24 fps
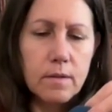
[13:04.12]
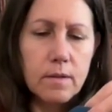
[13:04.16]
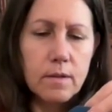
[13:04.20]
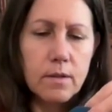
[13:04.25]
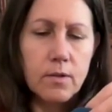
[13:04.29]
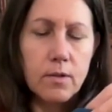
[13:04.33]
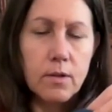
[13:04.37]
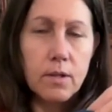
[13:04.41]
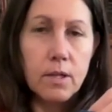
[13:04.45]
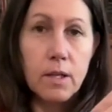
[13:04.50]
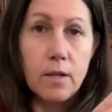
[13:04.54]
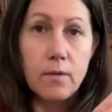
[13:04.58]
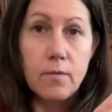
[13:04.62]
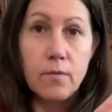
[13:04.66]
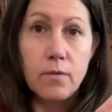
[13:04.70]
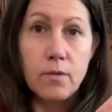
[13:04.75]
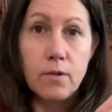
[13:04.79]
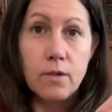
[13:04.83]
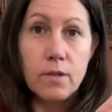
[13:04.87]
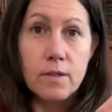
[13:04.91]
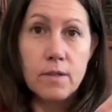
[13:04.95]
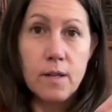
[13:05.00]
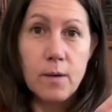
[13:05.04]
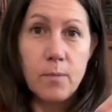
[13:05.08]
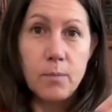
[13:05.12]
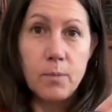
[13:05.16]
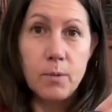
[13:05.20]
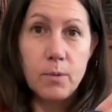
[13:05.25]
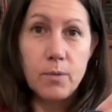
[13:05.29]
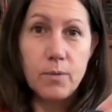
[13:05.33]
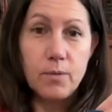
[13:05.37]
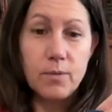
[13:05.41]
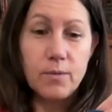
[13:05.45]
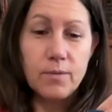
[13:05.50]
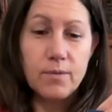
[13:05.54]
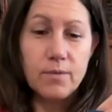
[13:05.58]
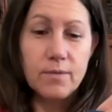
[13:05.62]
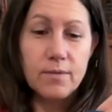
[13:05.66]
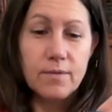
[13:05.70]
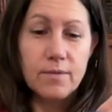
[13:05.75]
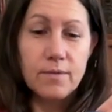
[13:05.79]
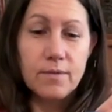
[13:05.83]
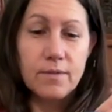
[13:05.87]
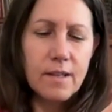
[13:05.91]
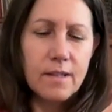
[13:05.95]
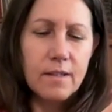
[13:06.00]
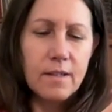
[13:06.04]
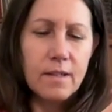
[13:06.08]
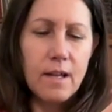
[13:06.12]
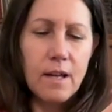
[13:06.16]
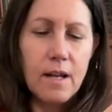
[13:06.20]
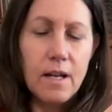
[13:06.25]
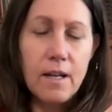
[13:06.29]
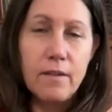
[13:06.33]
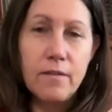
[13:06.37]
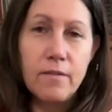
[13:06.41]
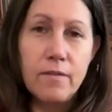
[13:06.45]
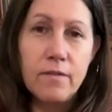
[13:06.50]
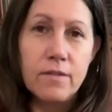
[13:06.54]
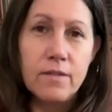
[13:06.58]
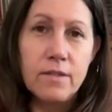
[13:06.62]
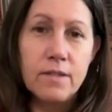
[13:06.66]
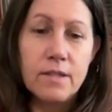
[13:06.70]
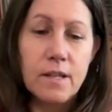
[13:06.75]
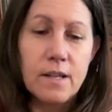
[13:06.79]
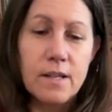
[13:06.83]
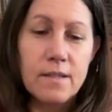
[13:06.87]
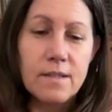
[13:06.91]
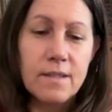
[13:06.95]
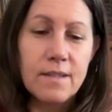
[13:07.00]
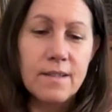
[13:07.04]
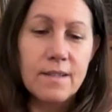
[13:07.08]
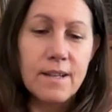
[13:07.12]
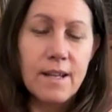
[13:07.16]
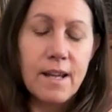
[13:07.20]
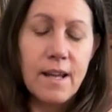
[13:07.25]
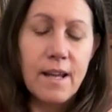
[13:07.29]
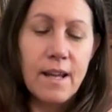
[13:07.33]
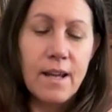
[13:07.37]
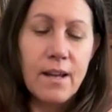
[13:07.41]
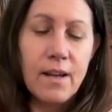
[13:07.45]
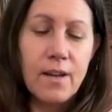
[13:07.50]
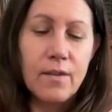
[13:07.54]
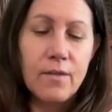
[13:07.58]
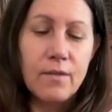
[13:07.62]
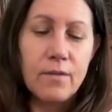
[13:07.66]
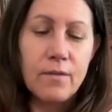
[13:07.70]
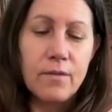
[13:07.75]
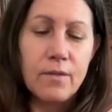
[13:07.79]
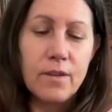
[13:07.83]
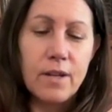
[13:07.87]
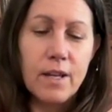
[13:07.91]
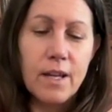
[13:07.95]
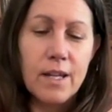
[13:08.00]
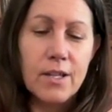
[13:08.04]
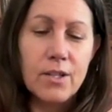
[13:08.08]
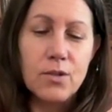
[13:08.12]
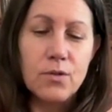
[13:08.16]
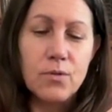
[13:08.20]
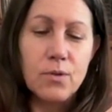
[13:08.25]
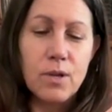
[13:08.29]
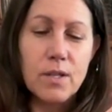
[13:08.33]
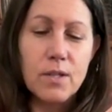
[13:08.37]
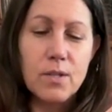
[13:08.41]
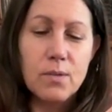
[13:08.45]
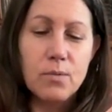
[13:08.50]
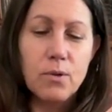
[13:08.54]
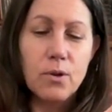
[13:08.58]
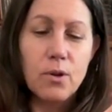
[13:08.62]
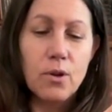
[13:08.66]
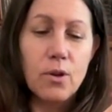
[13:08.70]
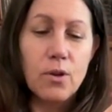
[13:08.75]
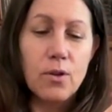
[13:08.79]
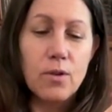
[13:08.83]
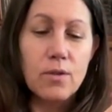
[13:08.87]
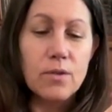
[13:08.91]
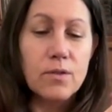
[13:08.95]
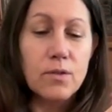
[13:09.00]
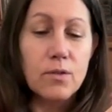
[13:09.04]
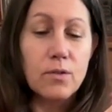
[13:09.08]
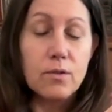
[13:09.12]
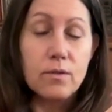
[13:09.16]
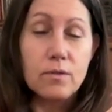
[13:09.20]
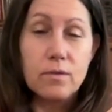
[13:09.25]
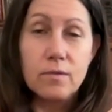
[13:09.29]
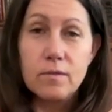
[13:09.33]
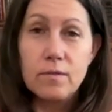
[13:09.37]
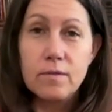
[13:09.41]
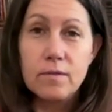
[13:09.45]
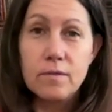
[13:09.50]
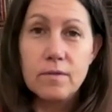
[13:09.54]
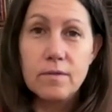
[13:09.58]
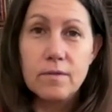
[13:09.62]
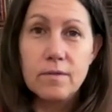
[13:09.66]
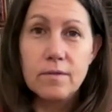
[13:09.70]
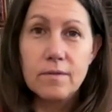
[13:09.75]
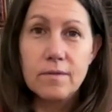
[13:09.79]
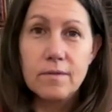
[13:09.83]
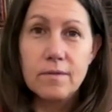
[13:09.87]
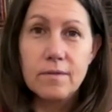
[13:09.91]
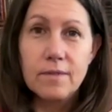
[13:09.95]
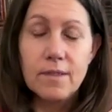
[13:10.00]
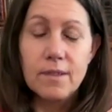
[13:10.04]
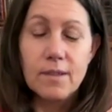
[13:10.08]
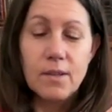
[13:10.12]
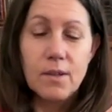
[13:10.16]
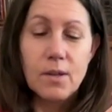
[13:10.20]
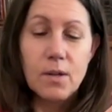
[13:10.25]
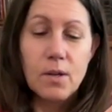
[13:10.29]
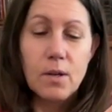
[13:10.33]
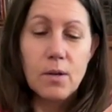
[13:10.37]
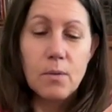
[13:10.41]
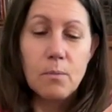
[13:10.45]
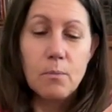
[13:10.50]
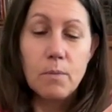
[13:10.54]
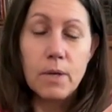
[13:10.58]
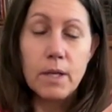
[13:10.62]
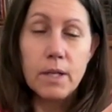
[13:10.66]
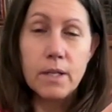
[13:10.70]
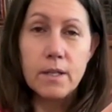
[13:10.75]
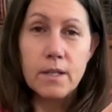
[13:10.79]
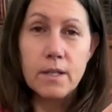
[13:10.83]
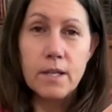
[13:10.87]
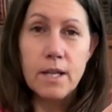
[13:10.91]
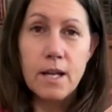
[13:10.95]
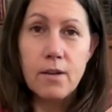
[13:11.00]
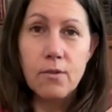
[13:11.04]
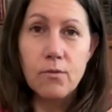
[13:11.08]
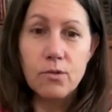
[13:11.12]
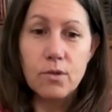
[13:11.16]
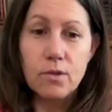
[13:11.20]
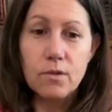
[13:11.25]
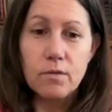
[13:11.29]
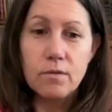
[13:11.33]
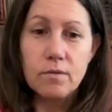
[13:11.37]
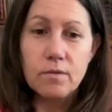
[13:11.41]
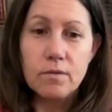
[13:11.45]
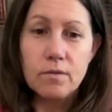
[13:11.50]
Okay, for example, life doesn't have a dress rehearsal. Make it count.